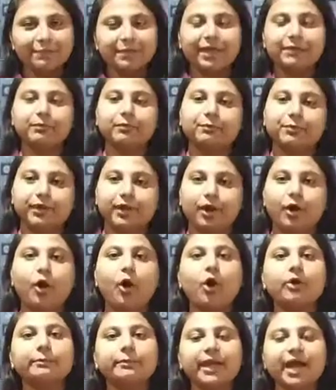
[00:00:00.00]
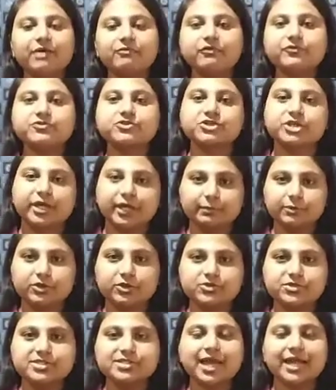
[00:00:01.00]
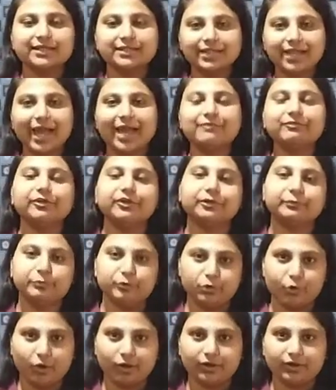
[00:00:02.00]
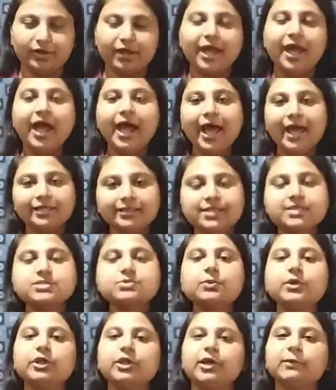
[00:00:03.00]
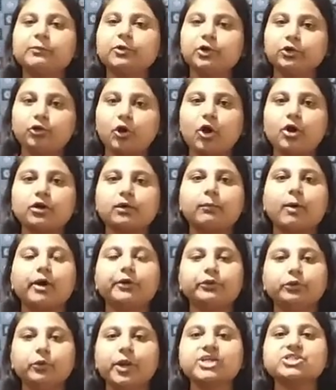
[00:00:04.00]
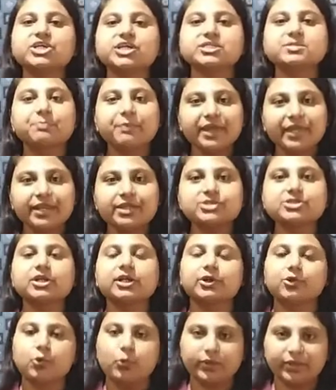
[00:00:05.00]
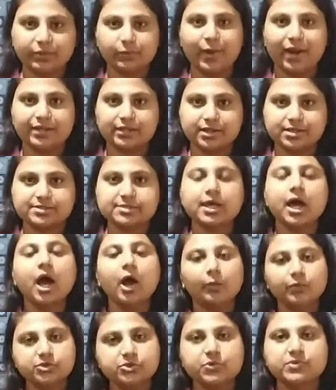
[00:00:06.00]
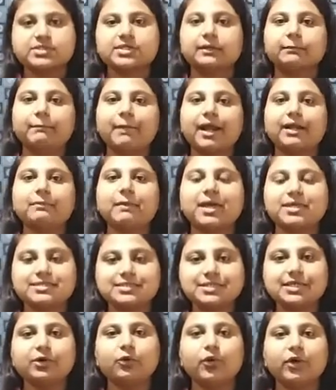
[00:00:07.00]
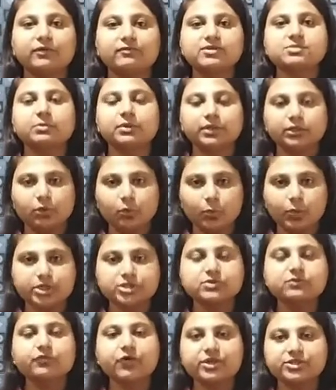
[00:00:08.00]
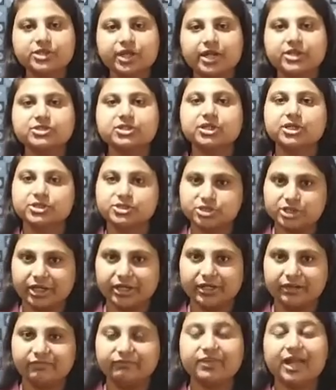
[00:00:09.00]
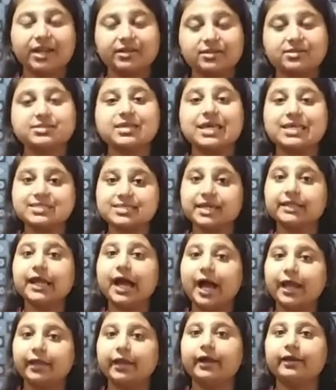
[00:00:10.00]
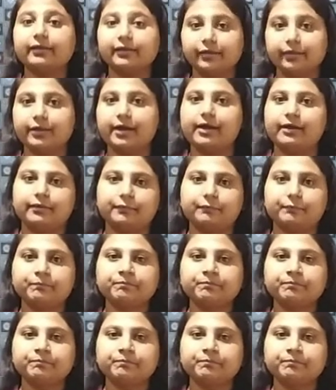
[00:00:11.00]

Hemapriya. On behalf of Sri Aurobindo Society, I welcome you all. In this video, I'm going to talk about New Age Experiential Innovative Ideas, which was compiled by Zero Investment Innovation for Education Initiative, that is ZIIEI.